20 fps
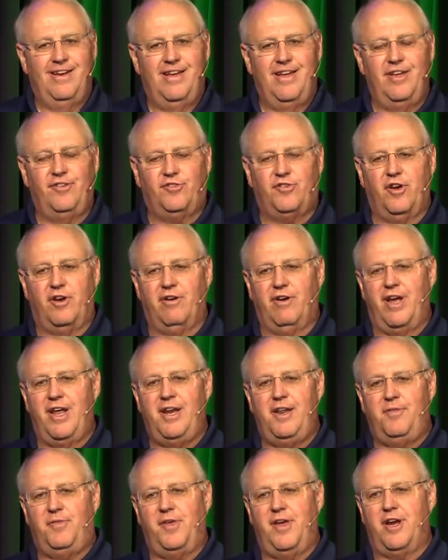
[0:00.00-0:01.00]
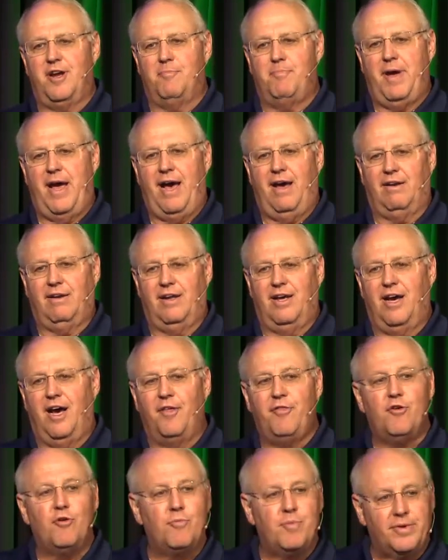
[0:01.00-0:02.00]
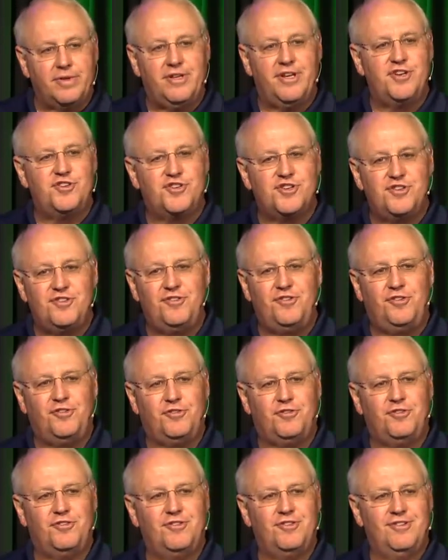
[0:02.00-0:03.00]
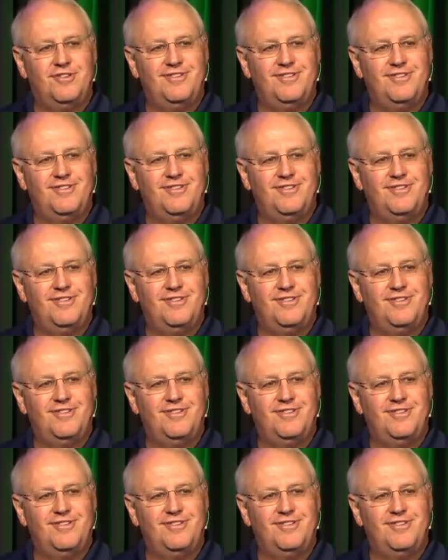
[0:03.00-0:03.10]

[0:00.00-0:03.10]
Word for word: Is there anything about other religions,